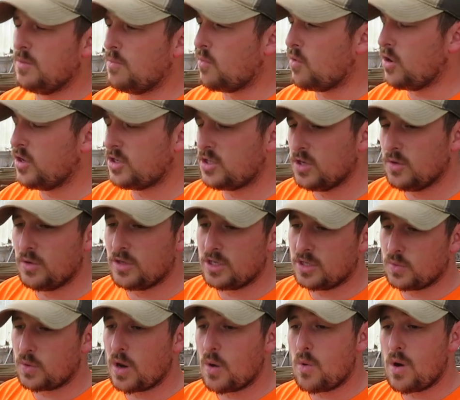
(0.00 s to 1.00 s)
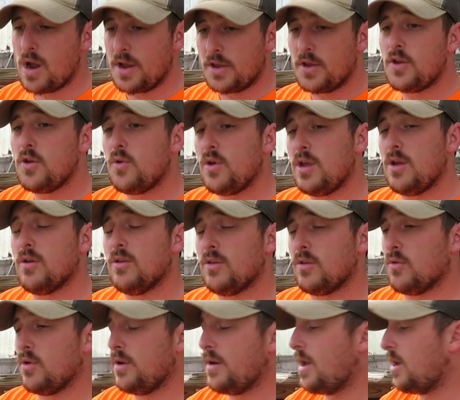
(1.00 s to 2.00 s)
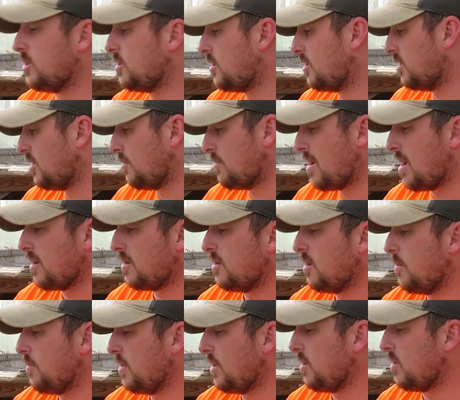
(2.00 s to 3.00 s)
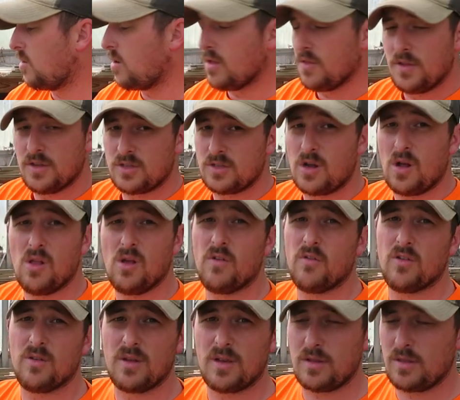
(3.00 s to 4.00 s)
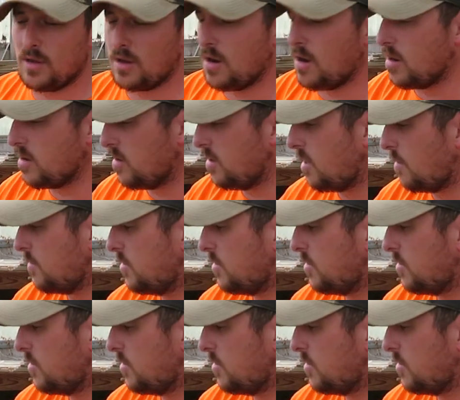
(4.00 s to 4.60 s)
some moisture, which is what I wanted to do here in the greenhouse because I'm not dumping all this all over the, the, garden.